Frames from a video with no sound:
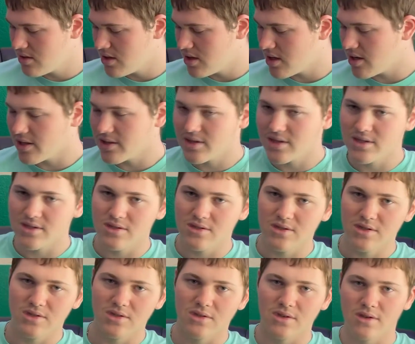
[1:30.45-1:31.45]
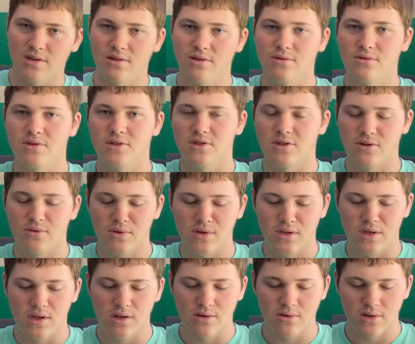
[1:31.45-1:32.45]
And this is just like a little sewing
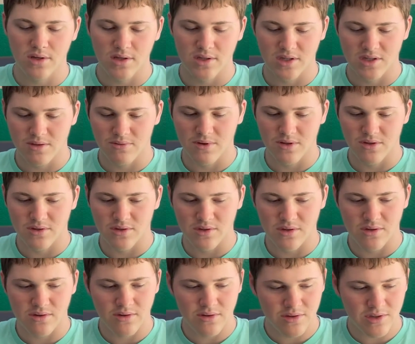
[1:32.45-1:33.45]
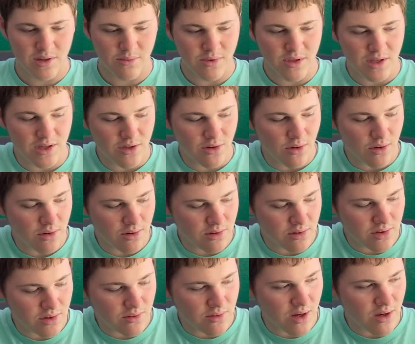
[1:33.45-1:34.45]
needle, because especially some of these
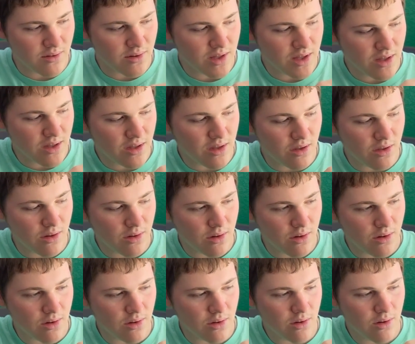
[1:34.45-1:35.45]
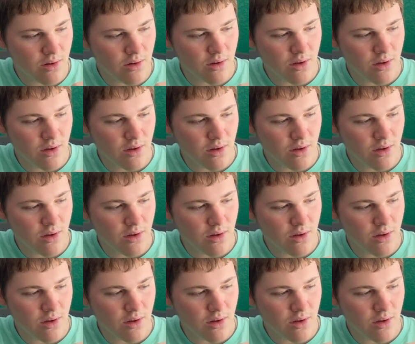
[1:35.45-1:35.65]
corners around here,